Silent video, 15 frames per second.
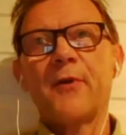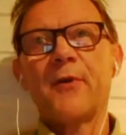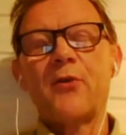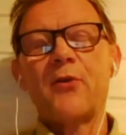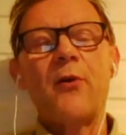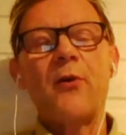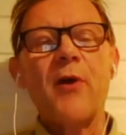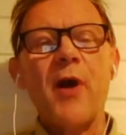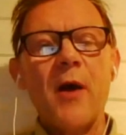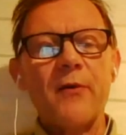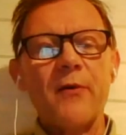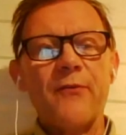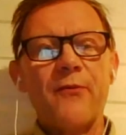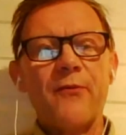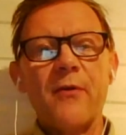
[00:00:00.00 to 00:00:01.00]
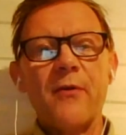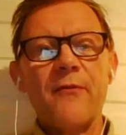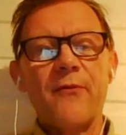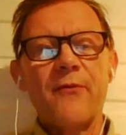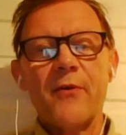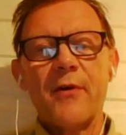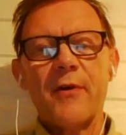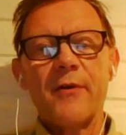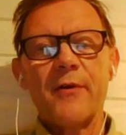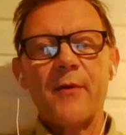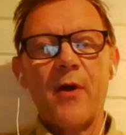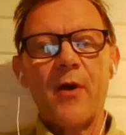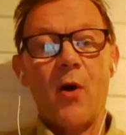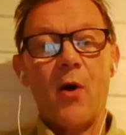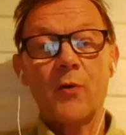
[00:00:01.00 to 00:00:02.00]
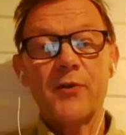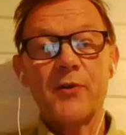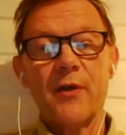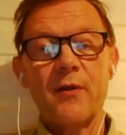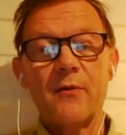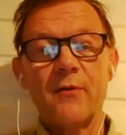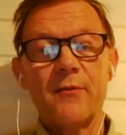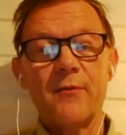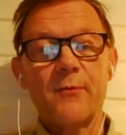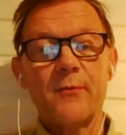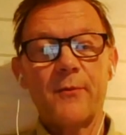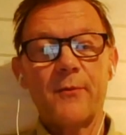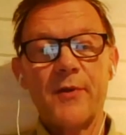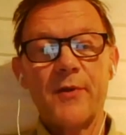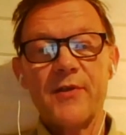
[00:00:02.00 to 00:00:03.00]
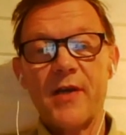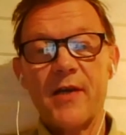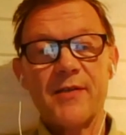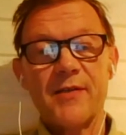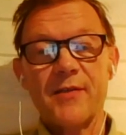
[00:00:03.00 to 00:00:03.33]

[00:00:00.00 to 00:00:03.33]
you look out for a hotel which has